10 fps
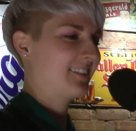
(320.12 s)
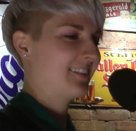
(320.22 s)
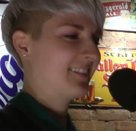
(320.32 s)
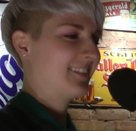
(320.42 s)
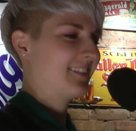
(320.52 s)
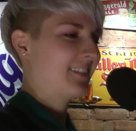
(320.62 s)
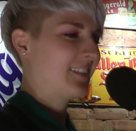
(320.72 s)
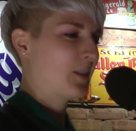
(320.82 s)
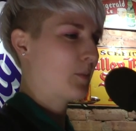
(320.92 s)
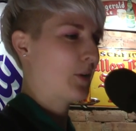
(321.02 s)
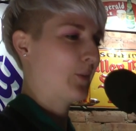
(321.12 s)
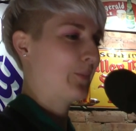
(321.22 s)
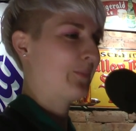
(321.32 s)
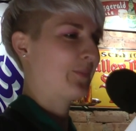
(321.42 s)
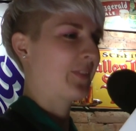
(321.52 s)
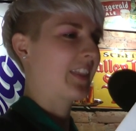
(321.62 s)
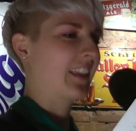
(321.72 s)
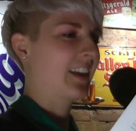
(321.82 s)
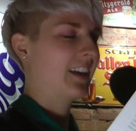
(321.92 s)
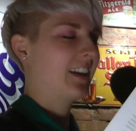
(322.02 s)
story. Poem.
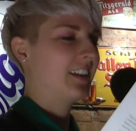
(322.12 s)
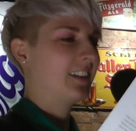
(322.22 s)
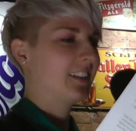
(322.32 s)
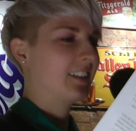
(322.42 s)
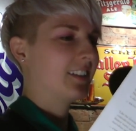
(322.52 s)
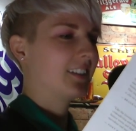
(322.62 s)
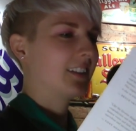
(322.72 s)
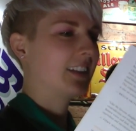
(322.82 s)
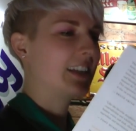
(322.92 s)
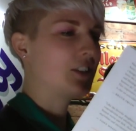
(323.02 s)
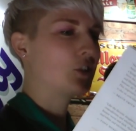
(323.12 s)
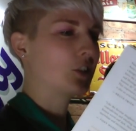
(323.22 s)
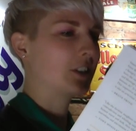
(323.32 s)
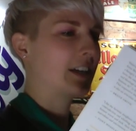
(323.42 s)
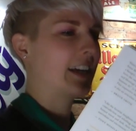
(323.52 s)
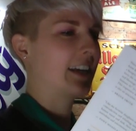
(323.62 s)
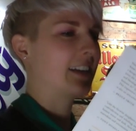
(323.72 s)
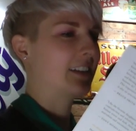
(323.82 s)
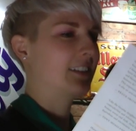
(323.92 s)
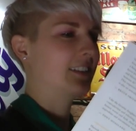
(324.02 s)
Leisure,
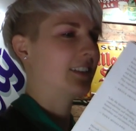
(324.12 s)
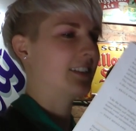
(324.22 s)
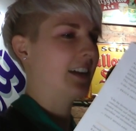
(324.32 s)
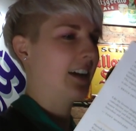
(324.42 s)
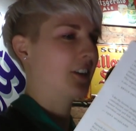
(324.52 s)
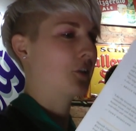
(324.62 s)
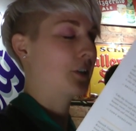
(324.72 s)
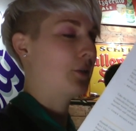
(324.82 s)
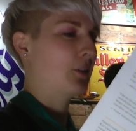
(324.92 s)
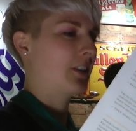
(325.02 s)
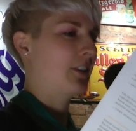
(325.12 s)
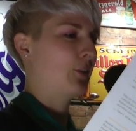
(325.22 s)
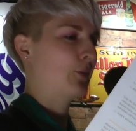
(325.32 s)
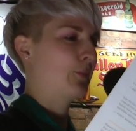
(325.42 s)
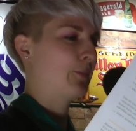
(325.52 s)
Hannah, does not agree with you.